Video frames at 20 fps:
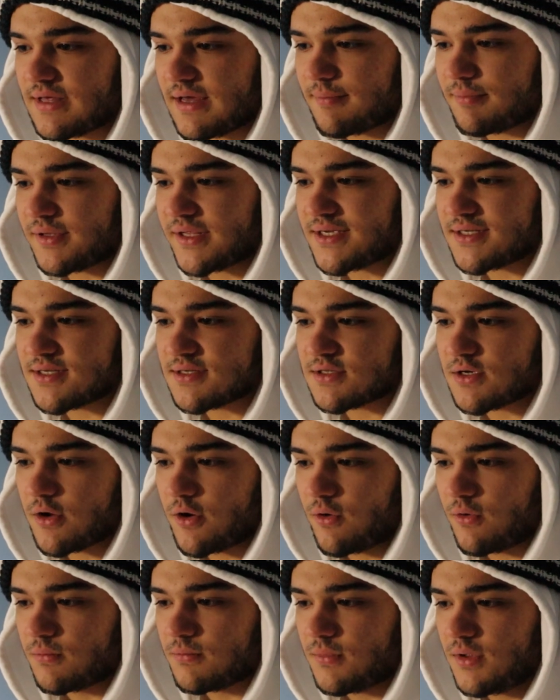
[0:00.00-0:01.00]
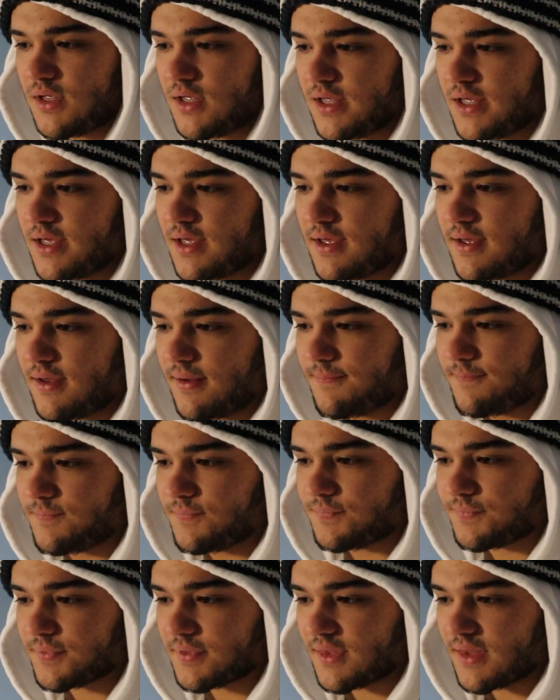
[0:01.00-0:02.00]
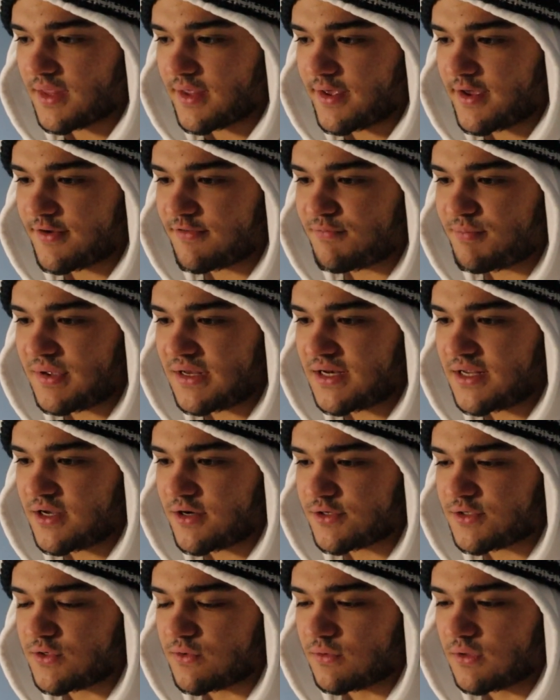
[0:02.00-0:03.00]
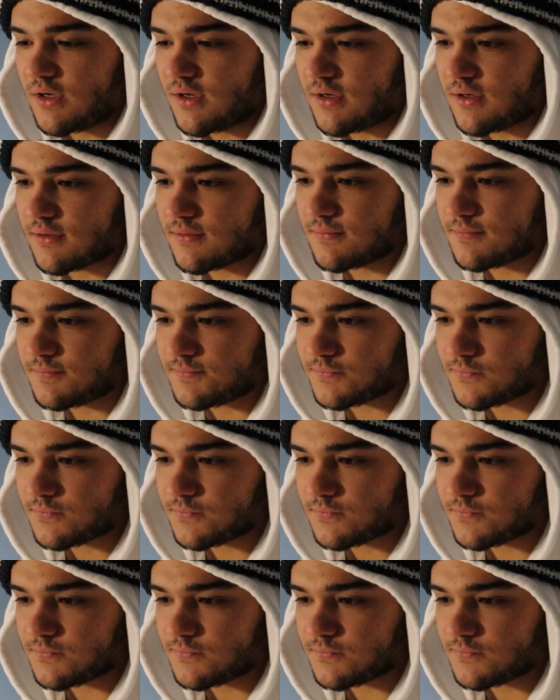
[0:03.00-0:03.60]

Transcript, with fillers: that place as home. I've been here too long.